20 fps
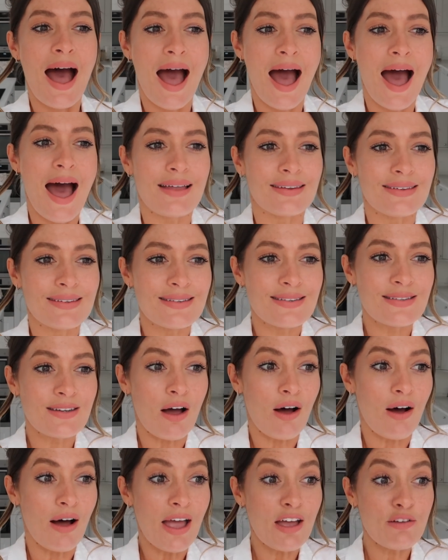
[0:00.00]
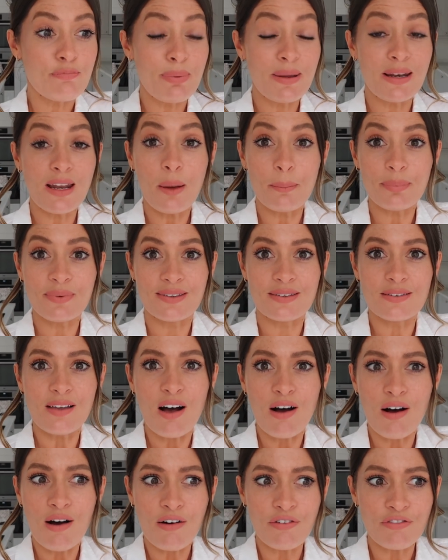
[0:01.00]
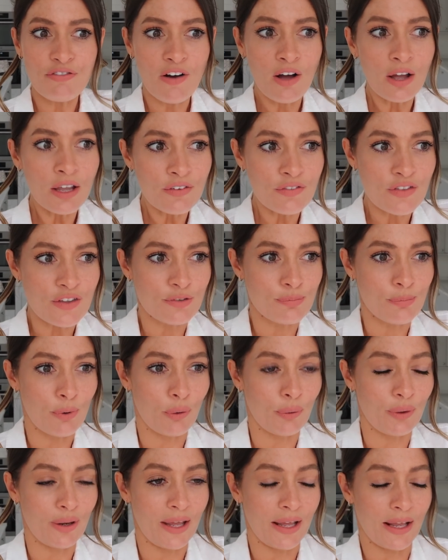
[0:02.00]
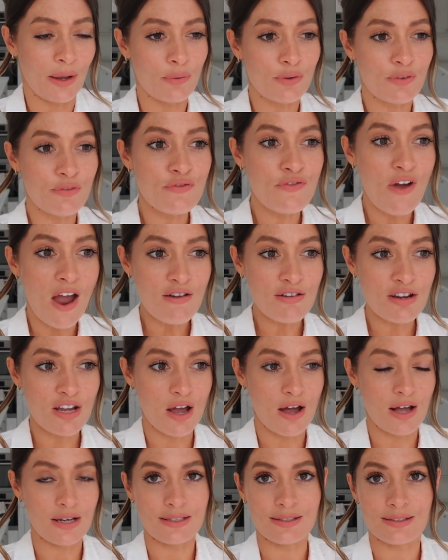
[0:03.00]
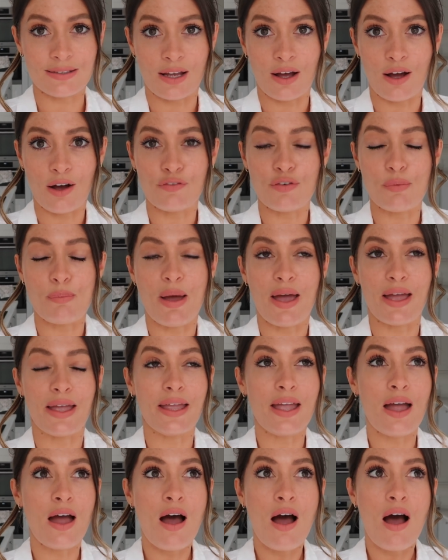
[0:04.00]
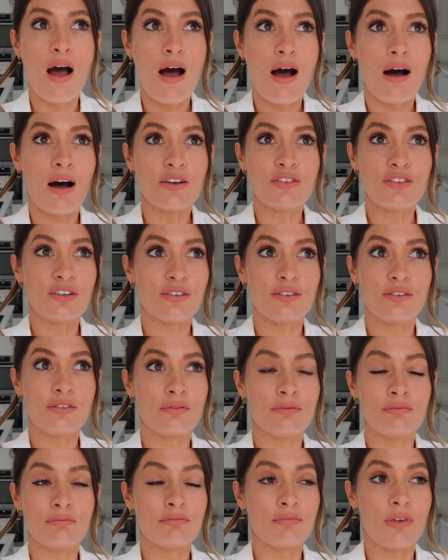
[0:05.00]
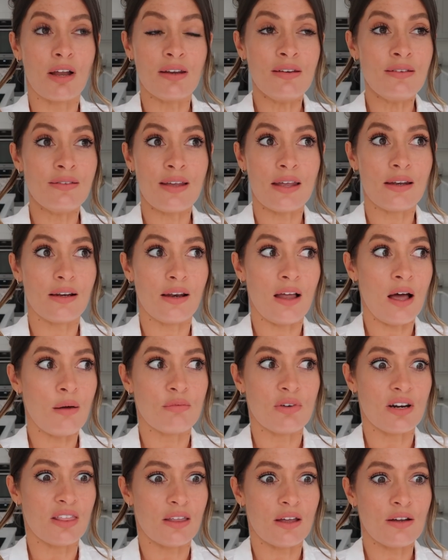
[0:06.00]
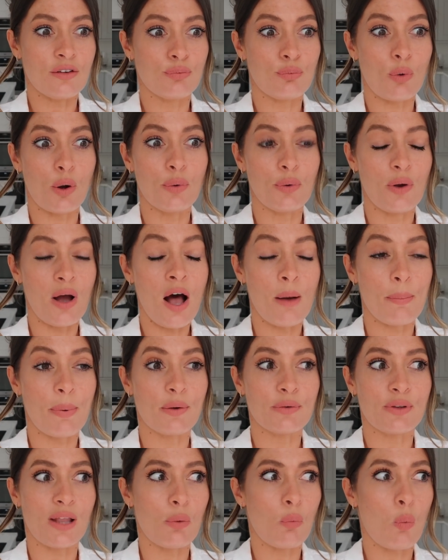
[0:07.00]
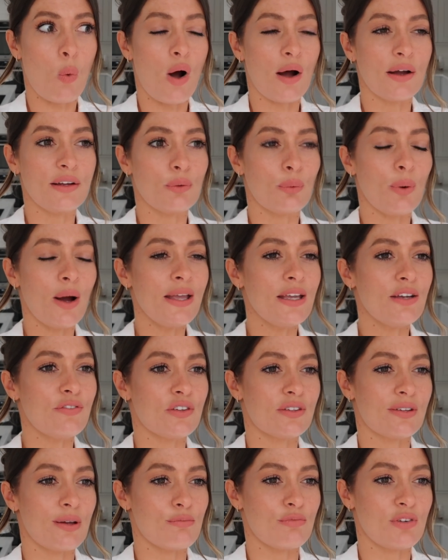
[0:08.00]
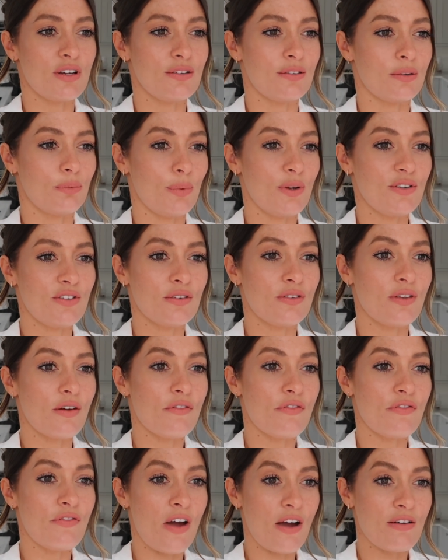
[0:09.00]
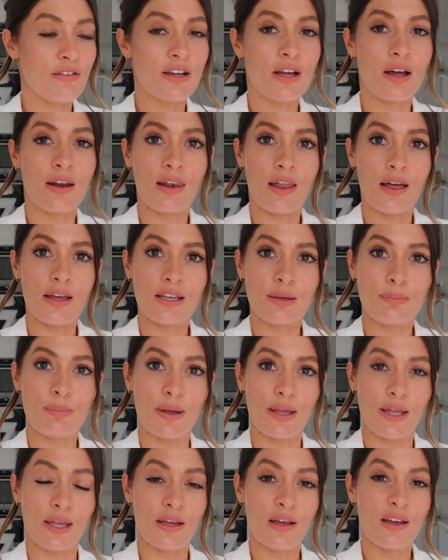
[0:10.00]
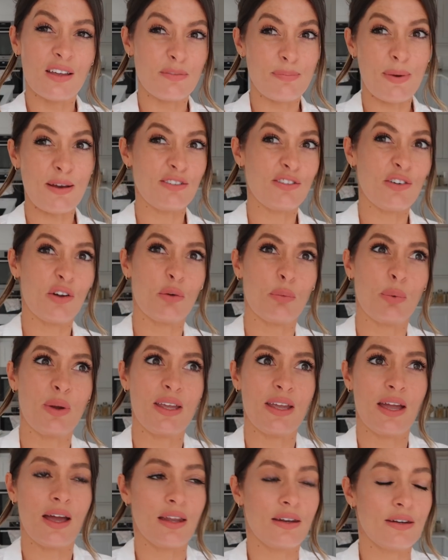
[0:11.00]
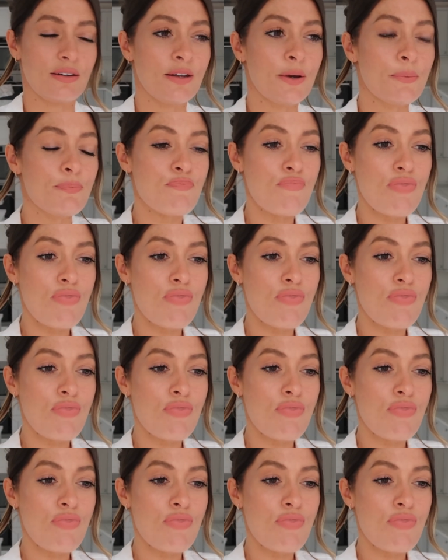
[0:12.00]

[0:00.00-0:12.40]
and I have been up since half five this morning. It was a very early start for me. I just, I didn't set an alarm or anything. I just woke up. I was like wide awake for some reason, which is very unlike me, especially on a weekend.